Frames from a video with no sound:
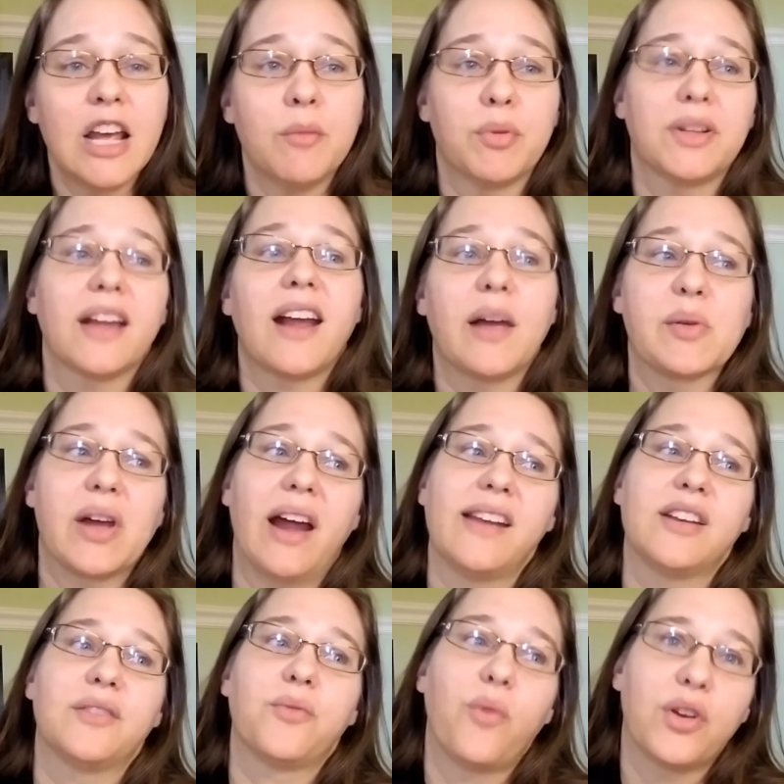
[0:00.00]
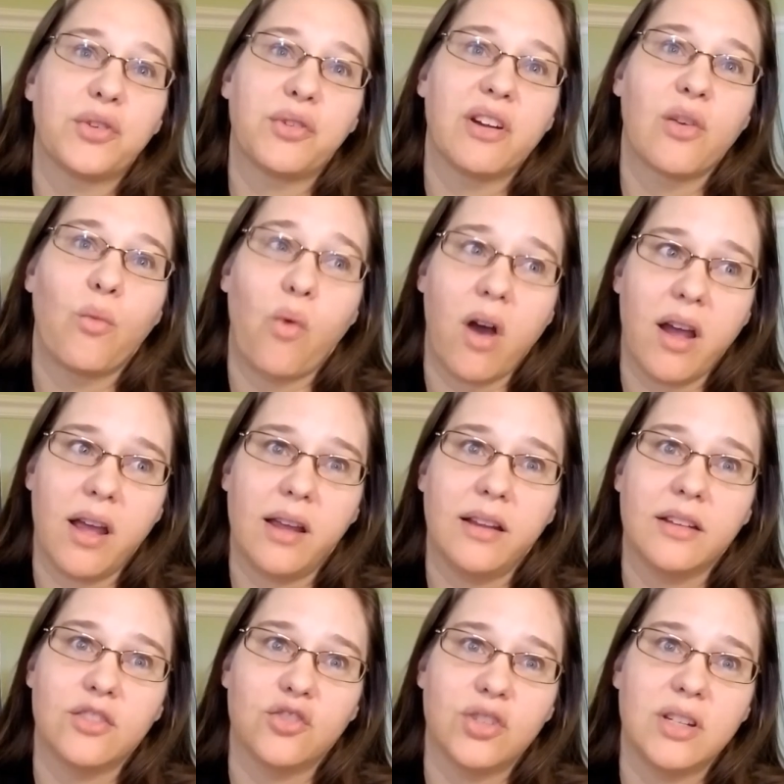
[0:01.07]
But like, I'm kind of wondering
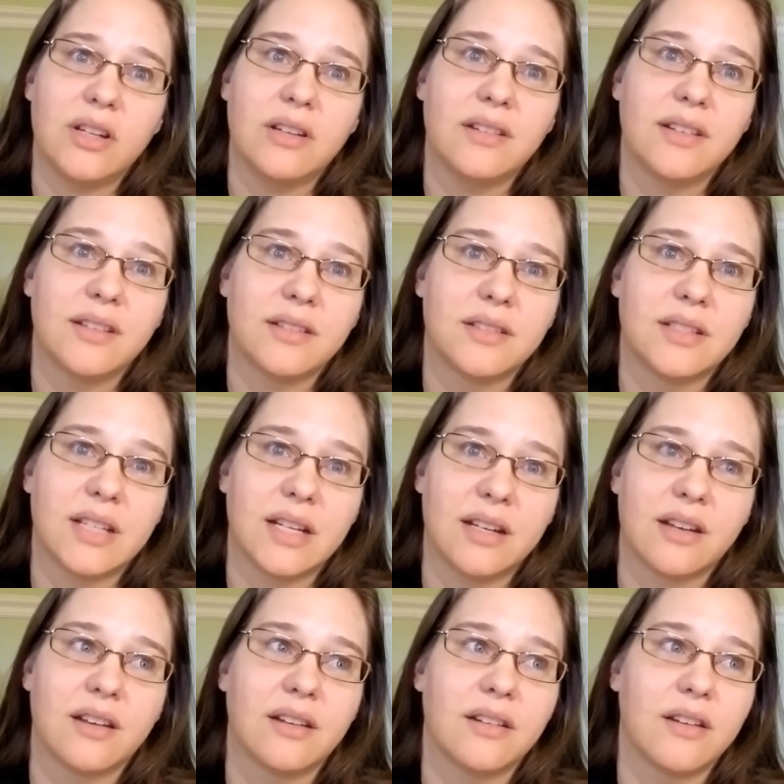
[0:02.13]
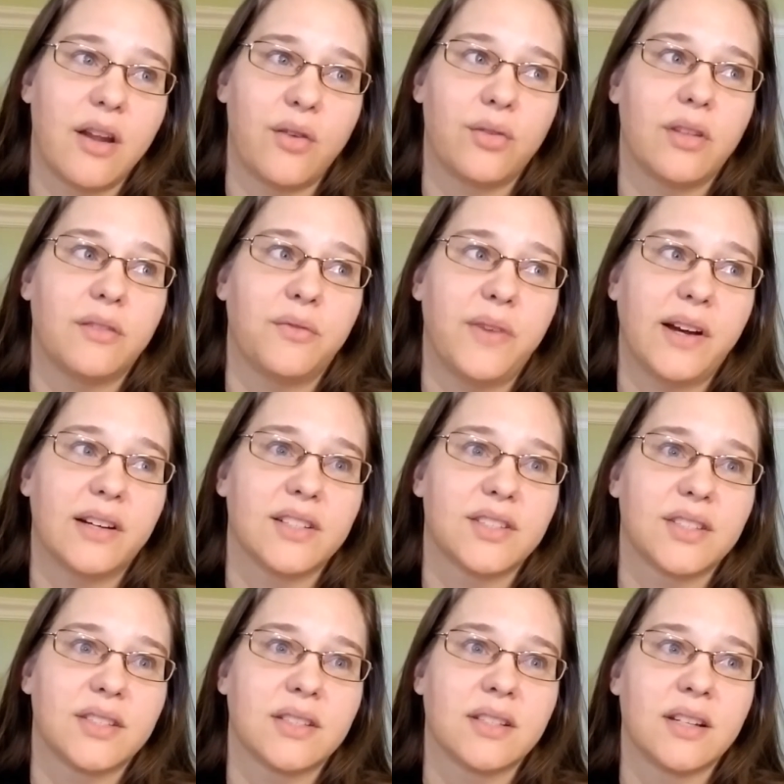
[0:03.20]
why she didn't know that
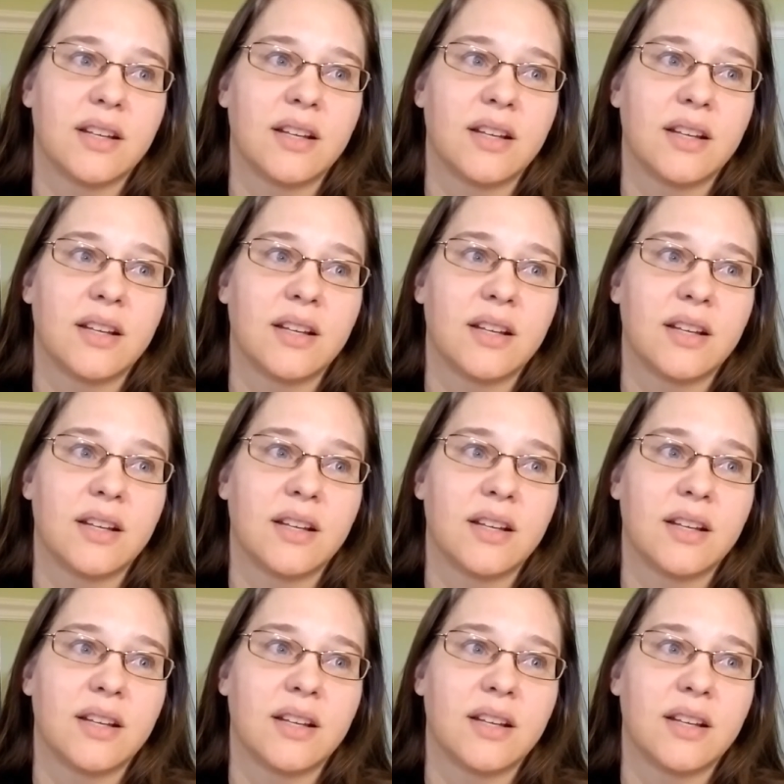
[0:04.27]
ferrets